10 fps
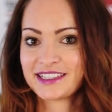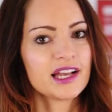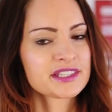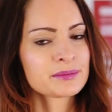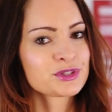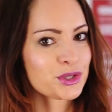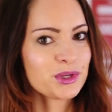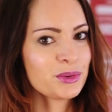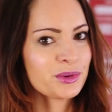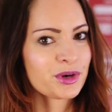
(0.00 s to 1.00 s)
As I'm sure
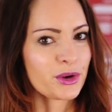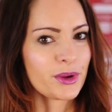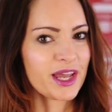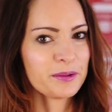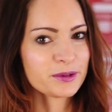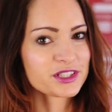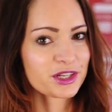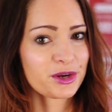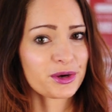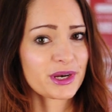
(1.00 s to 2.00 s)
you all know, airport
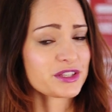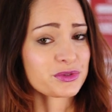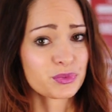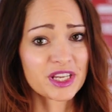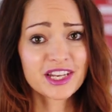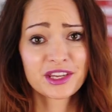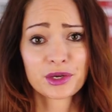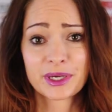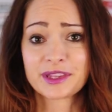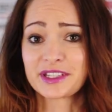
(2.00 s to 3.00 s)
security is really
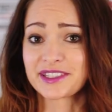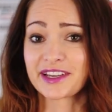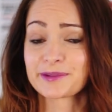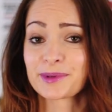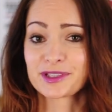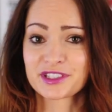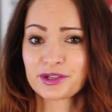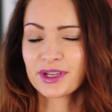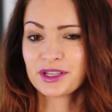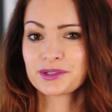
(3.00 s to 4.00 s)
annoying these days because they
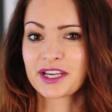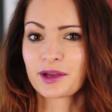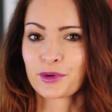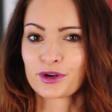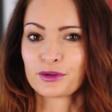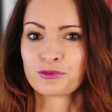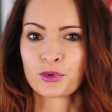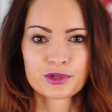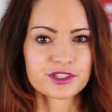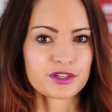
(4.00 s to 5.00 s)
don't let you take a bottle of
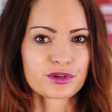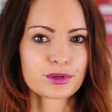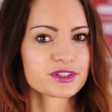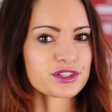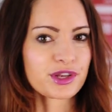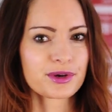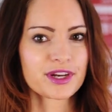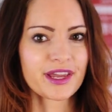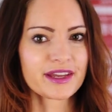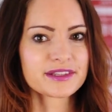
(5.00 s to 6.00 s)
water through the security
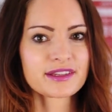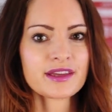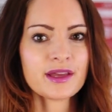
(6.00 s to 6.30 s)
gates.